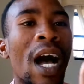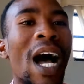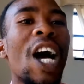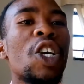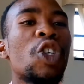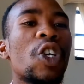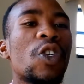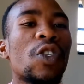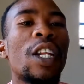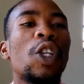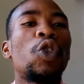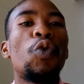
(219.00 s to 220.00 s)
Aasha
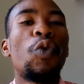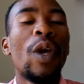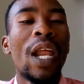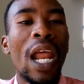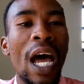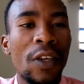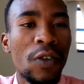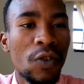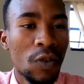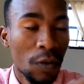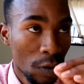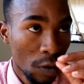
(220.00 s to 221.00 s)
started to
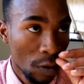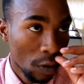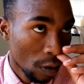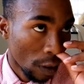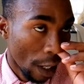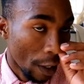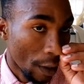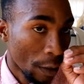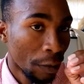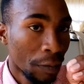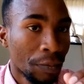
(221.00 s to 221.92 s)
realize that